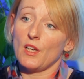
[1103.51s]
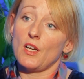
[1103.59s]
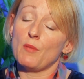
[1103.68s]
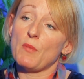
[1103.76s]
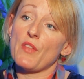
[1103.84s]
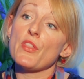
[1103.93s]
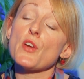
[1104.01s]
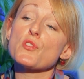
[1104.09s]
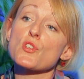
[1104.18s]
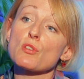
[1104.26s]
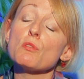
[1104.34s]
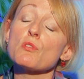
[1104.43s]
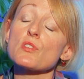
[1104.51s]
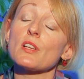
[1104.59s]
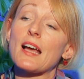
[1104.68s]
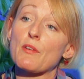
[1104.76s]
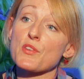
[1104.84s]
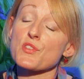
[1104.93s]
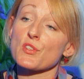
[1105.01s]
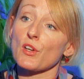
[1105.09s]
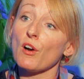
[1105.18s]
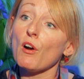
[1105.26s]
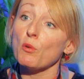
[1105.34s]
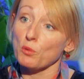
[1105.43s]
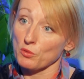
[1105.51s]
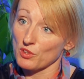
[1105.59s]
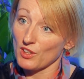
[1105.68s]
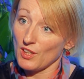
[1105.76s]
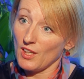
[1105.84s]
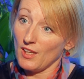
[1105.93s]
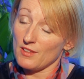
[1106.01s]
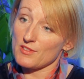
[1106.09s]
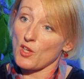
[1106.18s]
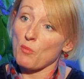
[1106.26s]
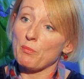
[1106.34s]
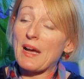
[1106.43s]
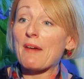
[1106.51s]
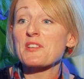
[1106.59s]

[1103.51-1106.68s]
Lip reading: And those tools allow us to hold some power